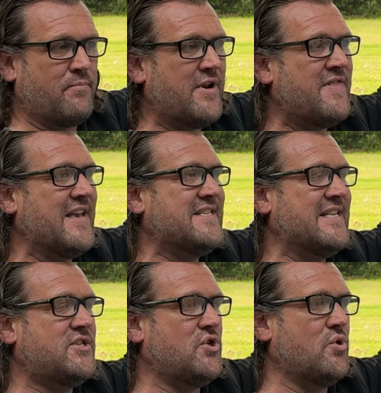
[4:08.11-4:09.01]
putting things
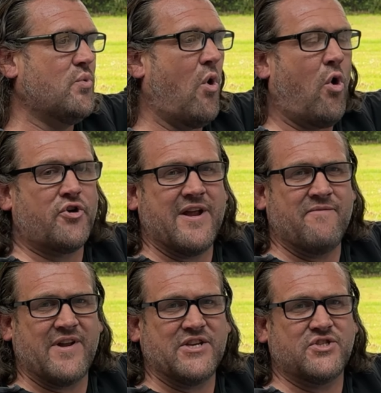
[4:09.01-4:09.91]
into order in
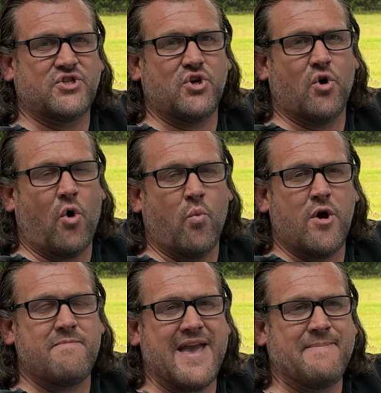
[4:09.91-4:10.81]
relation to your
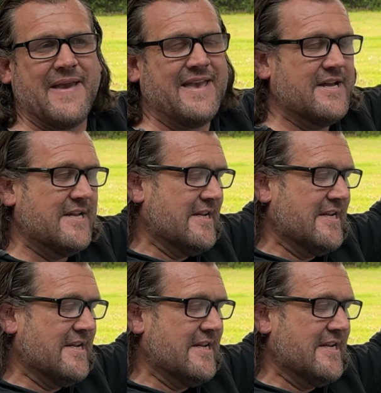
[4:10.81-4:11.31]
work maybe,